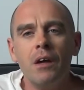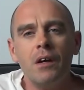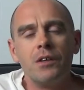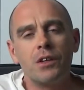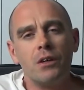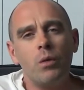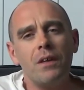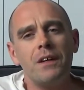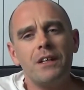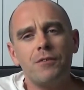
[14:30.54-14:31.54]
So what
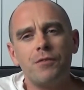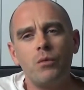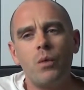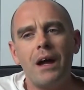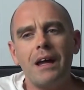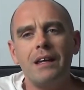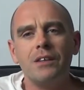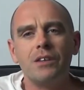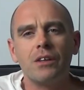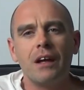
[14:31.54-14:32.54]
are the different
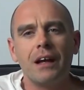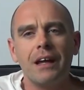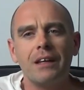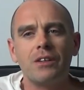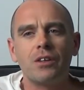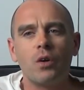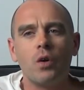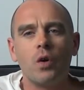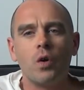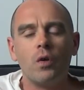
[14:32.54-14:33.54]
ways, I guess,
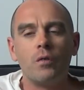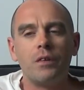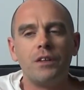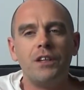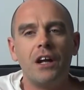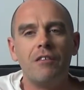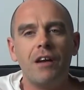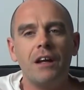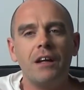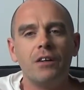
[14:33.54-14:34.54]
of
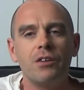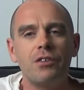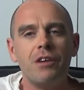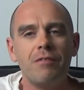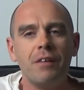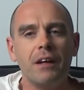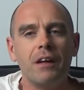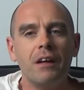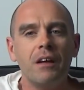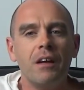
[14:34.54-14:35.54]
generating
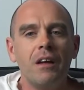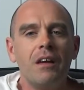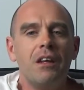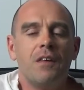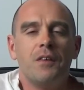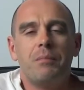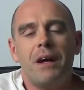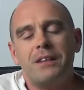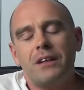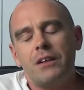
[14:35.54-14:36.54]
traffic? There's
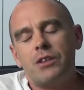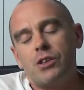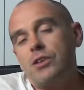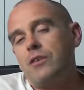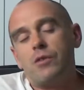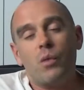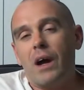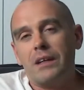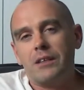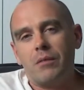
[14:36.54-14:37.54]
basically 2 different
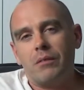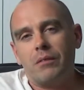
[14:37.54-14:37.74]
ways.